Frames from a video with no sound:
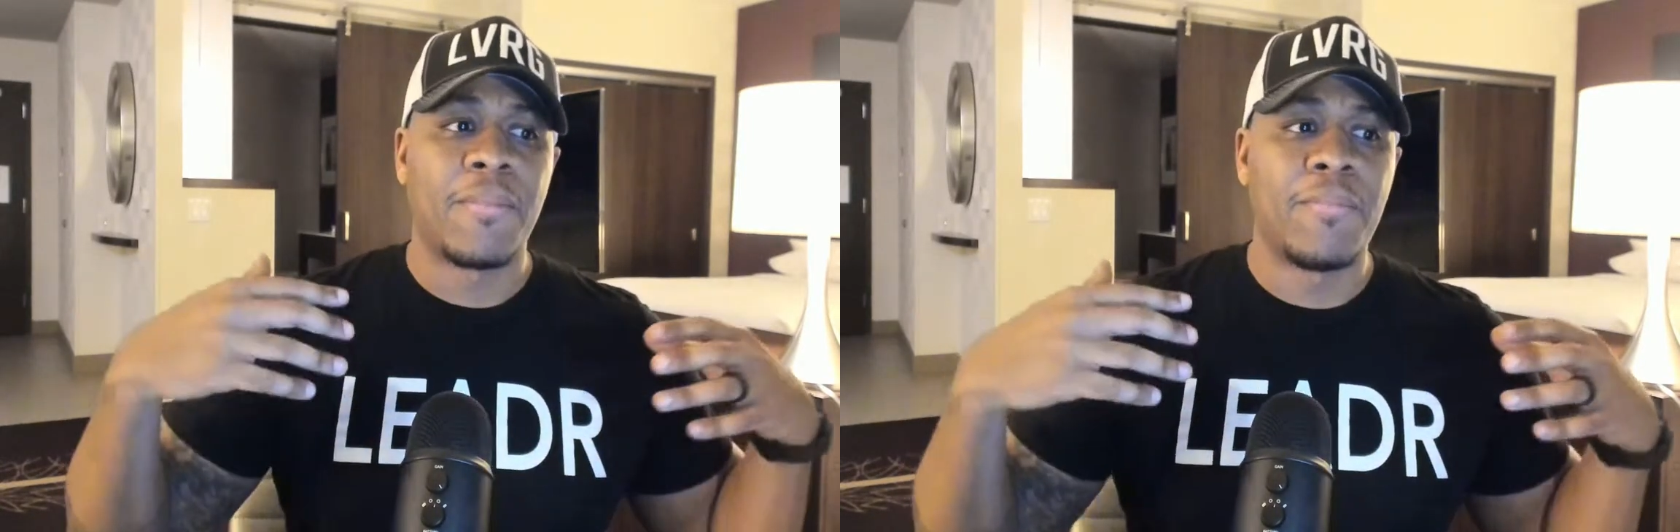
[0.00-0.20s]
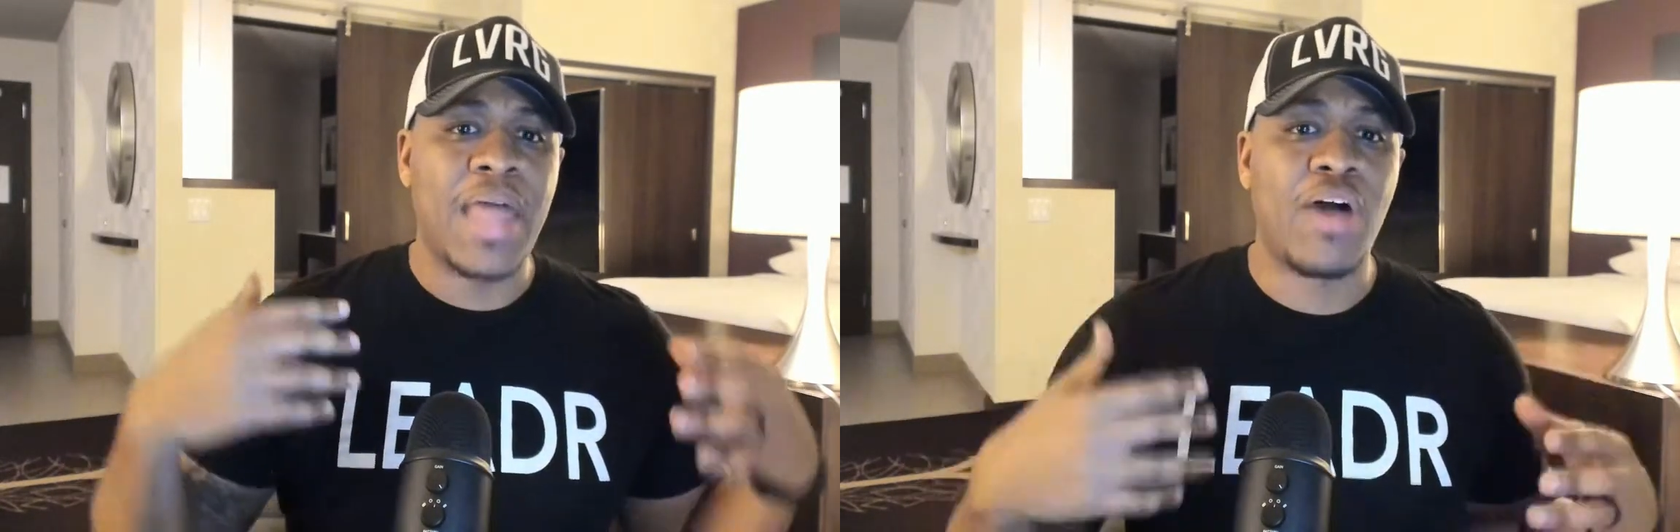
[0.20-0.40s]

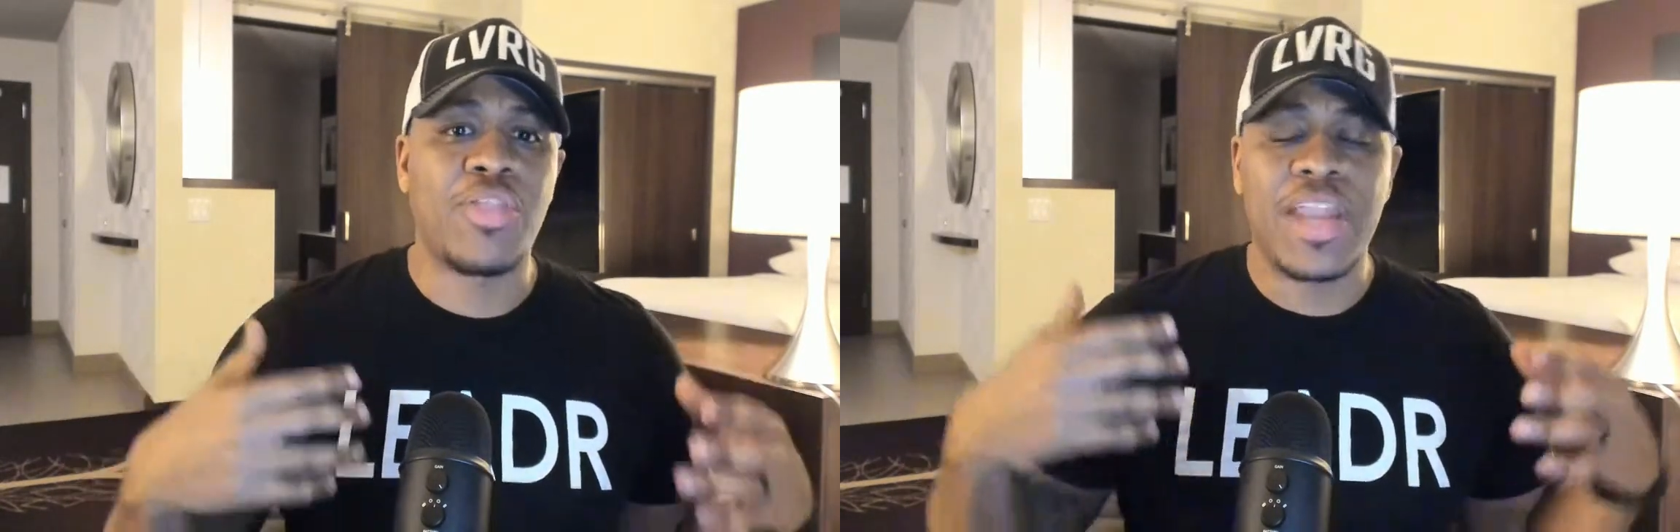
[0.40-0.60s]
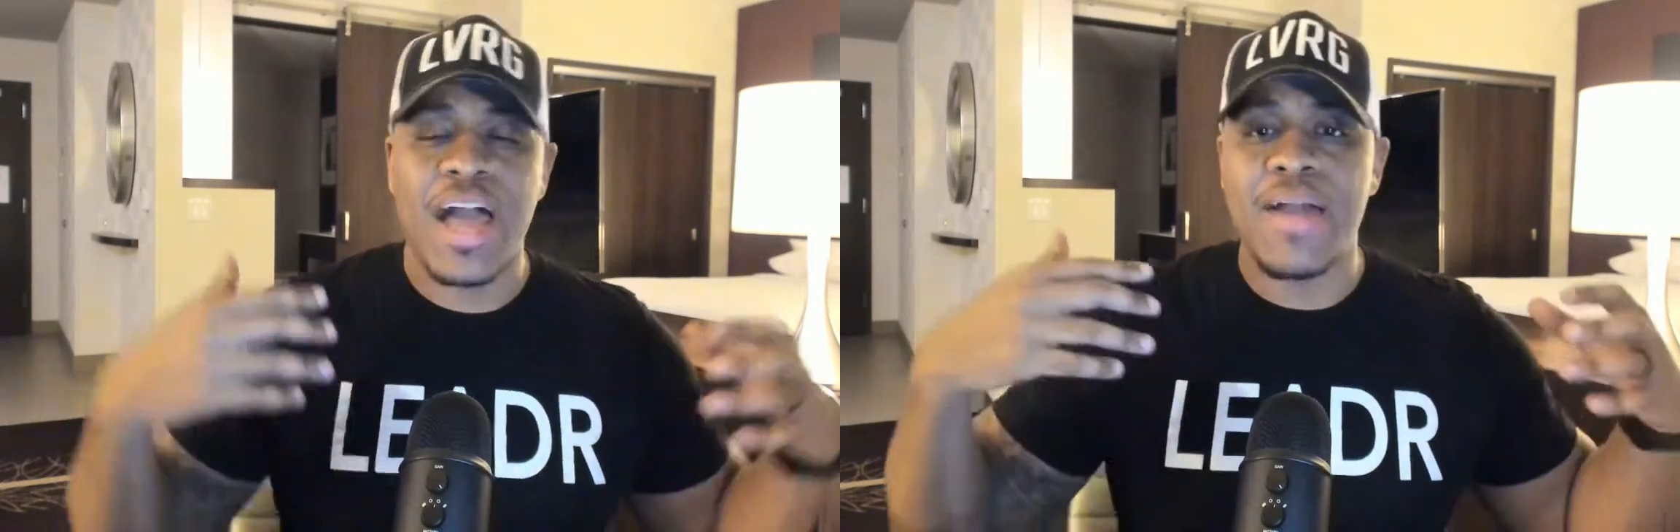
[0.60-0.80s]
now
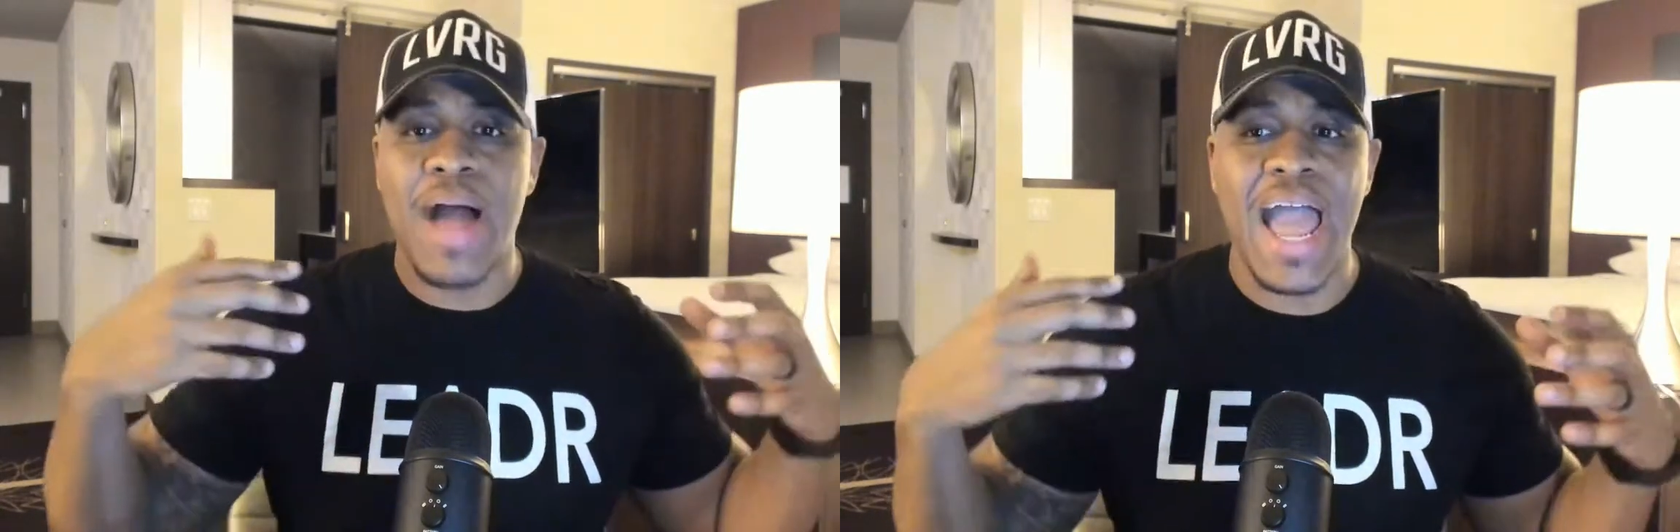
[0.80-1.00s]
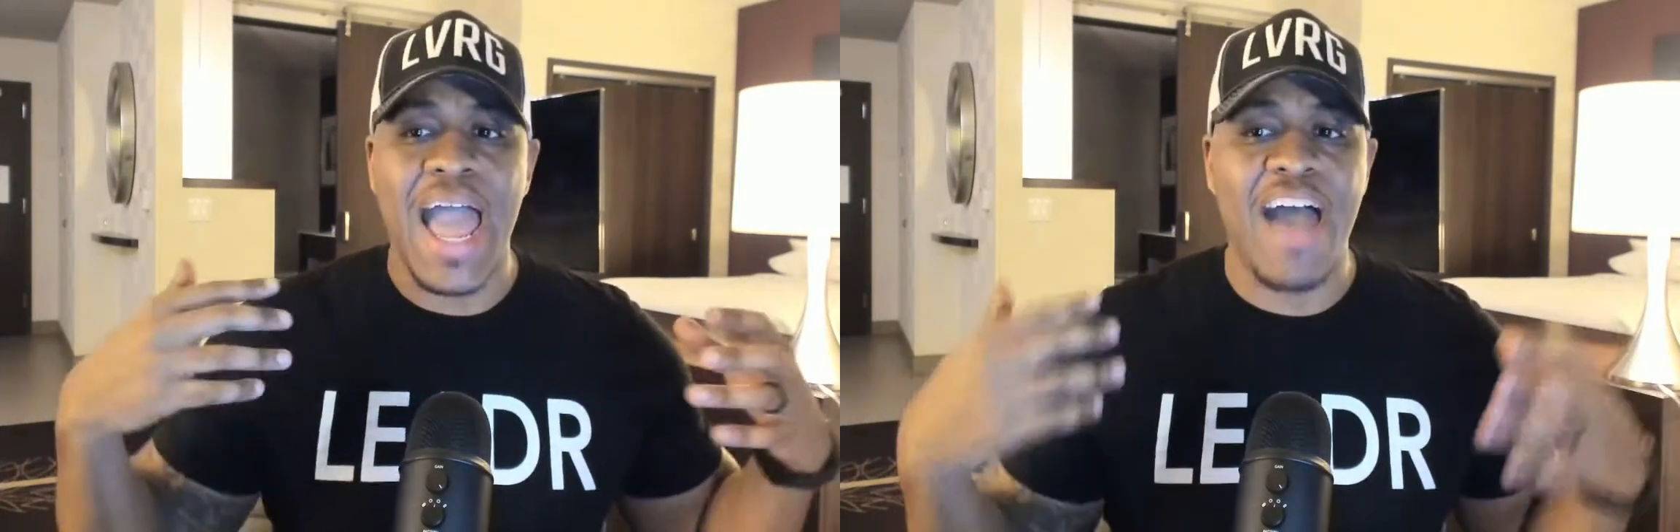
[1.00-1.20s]
that
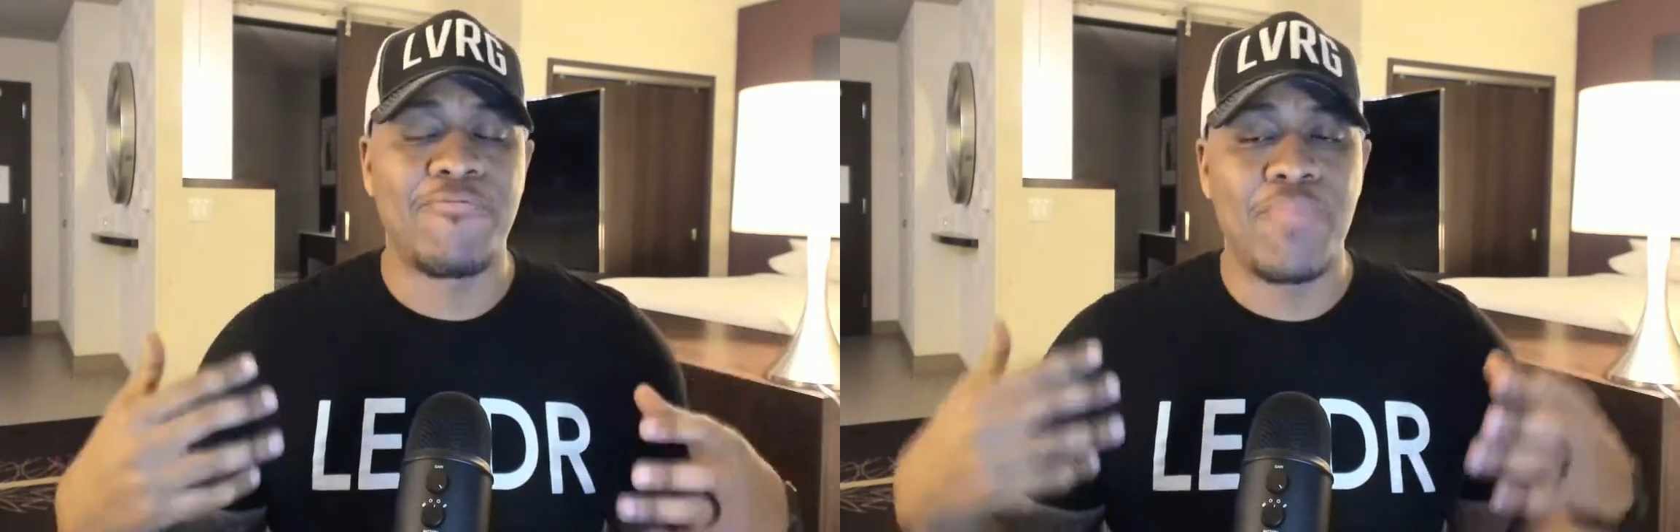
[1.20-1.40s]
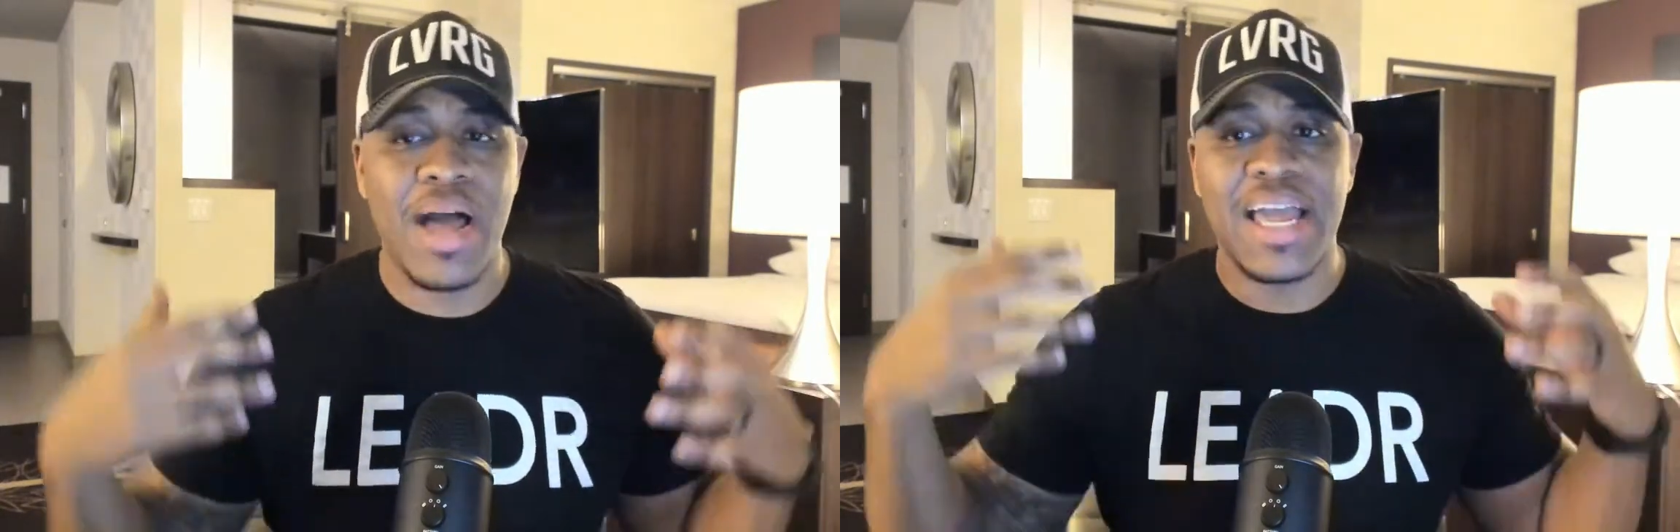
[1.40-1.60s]
I
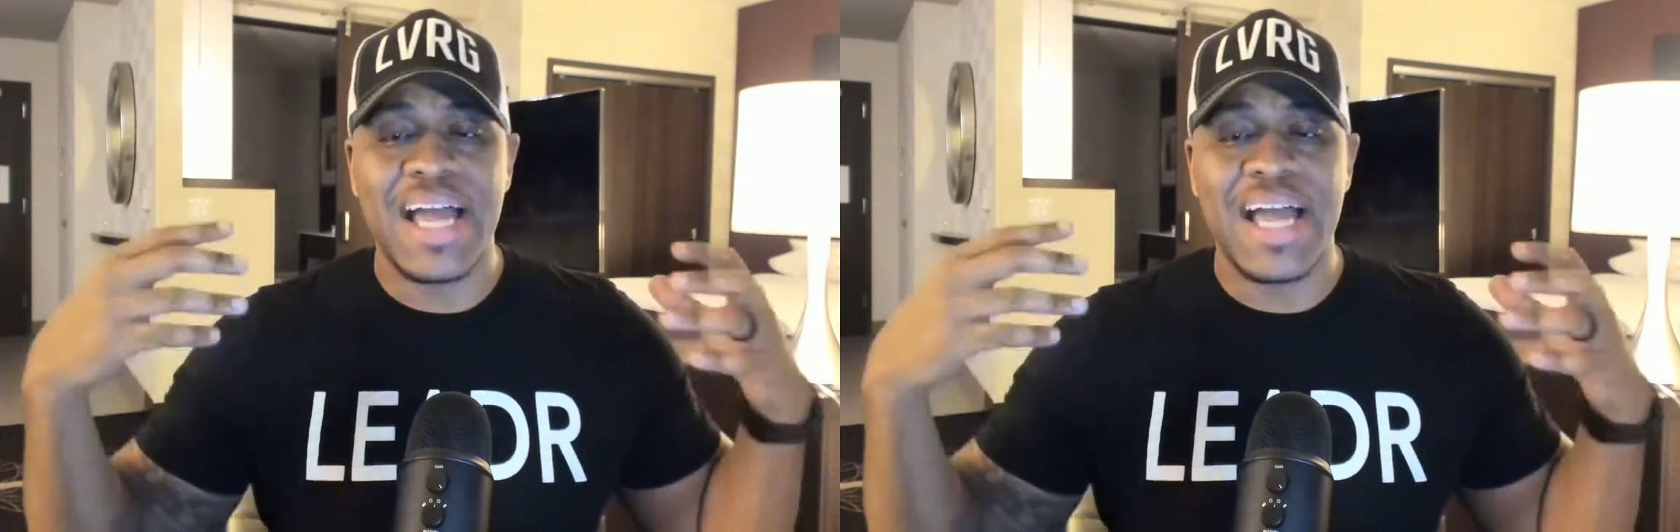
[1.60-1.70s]
have my